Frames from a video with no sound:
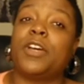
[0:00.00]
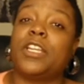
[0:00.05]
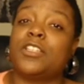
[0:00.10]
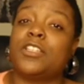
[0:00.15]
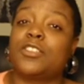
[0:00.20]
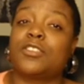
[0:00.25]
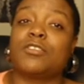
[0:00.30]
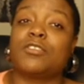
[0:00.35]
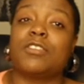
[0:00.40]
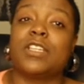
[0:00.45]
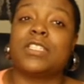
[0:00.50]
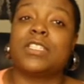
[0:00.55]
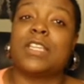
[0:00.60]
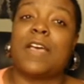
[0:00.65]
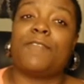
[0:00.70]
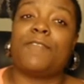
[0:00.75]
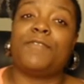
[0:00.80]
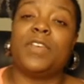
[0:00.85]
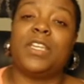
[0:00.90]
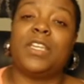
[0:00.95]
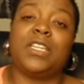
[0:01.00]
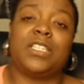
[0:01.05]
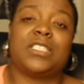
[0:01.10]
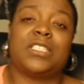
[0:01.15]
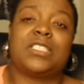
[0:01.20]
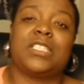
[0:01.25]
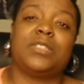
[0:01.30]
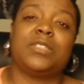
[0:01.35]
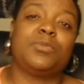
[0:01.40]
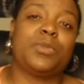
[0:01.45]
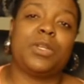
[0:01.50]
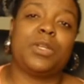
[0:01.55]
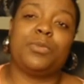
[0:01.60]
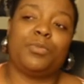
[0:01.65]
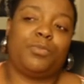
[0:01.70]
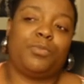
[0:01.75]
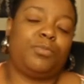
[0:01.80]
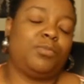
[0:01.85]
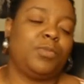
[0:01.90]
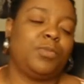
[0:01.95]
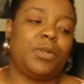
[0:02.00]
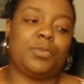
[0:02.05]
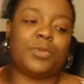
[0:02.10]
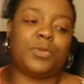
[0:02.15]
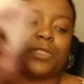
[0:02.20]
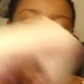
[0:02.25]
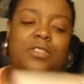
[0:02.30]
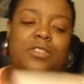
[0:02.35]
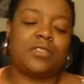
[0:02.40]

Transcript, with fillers: and the story's not finished. It, it, it was